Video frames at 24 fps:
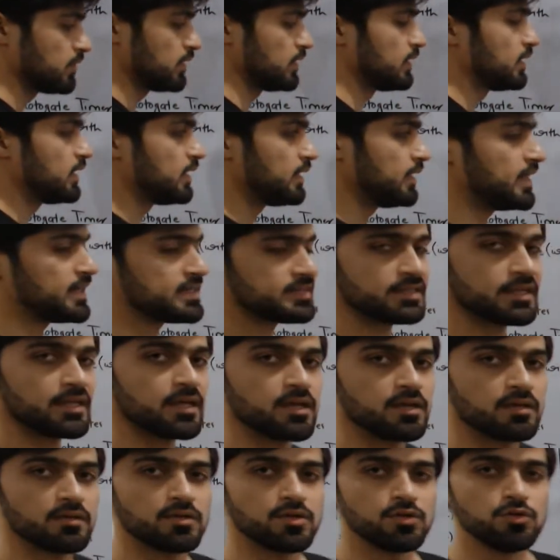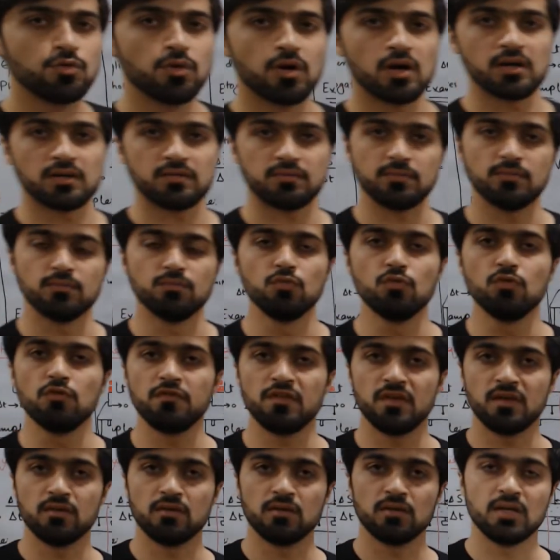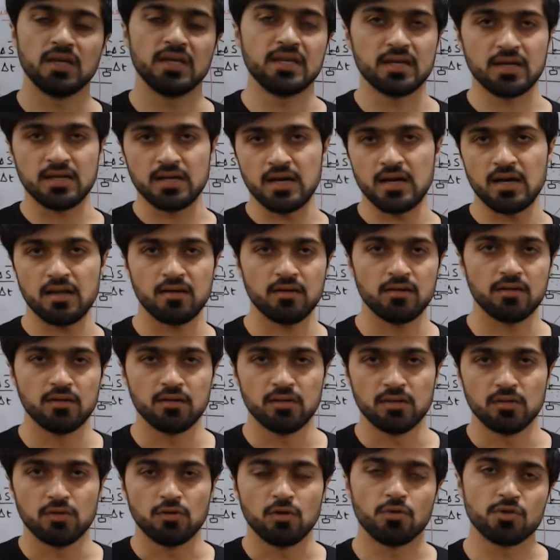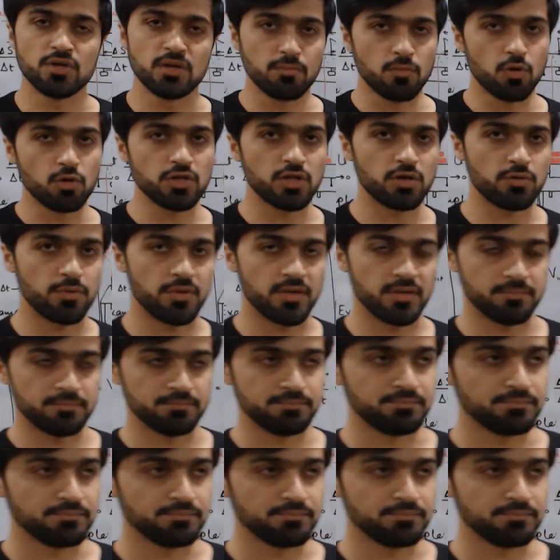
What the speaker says: Let's say you are moving in a car on a motorway